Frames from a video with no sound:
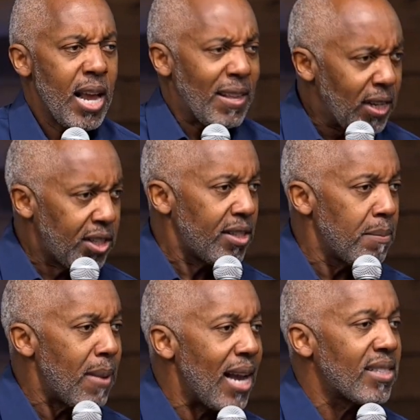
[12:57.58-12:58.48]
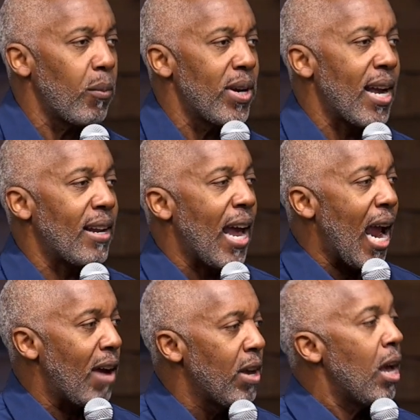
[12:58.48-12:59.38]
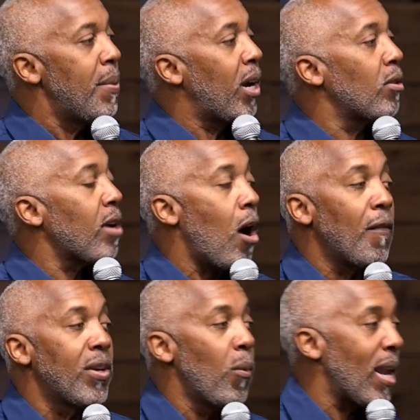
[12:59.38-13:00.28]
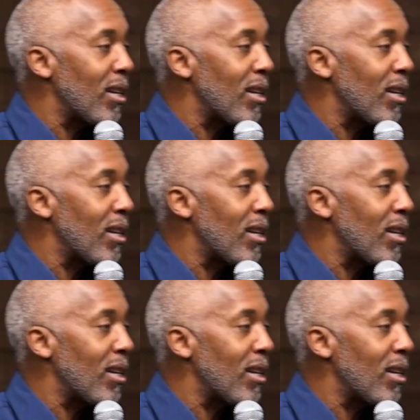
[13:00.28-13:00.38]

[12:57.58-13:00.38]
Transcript: And this is the mindset we got to have because often what